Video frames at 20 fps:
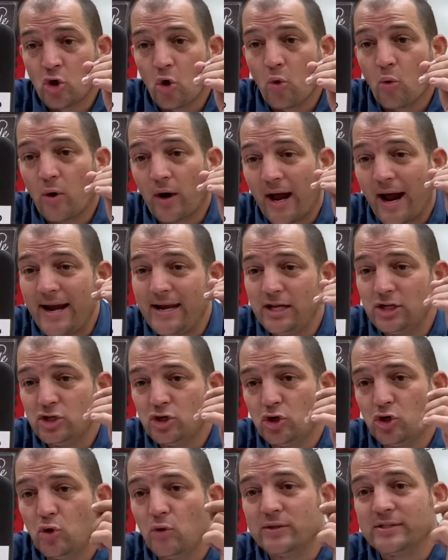what I need you
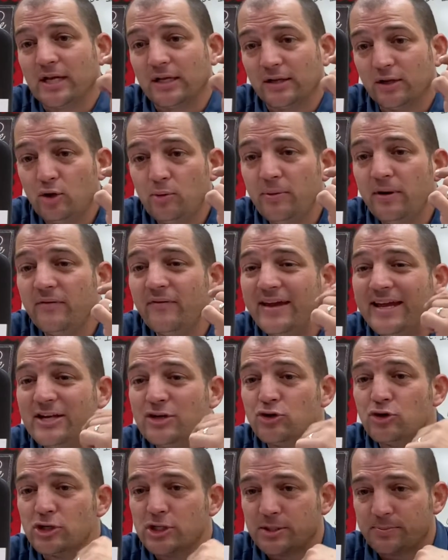to do is a little bit of
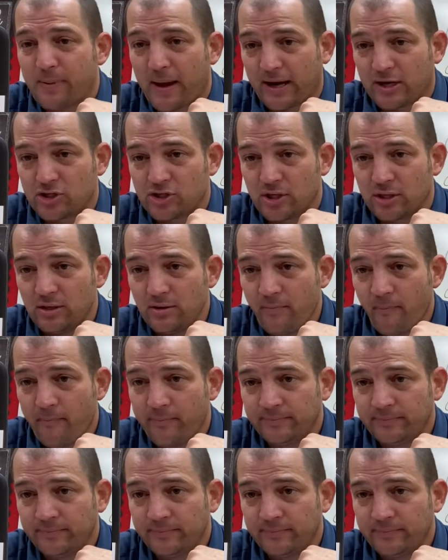introspection,